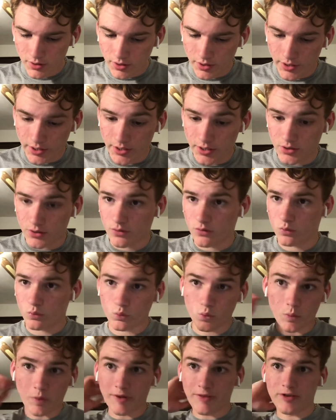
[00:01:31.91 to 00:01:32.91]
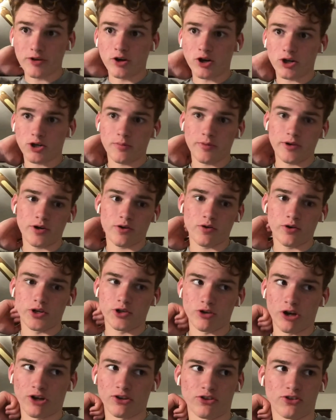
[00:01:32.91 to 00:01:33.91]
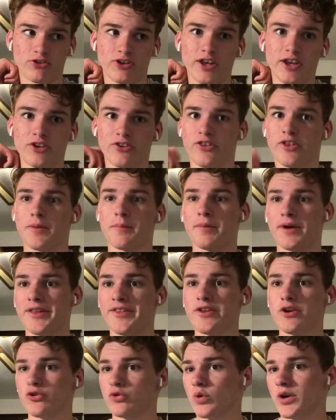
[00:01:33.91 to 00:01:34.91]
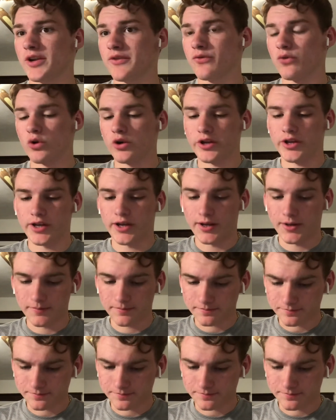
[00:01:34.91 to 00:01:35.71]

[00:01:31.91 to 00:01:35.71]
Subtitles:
And what the documentary tries to say is that by the year 2048,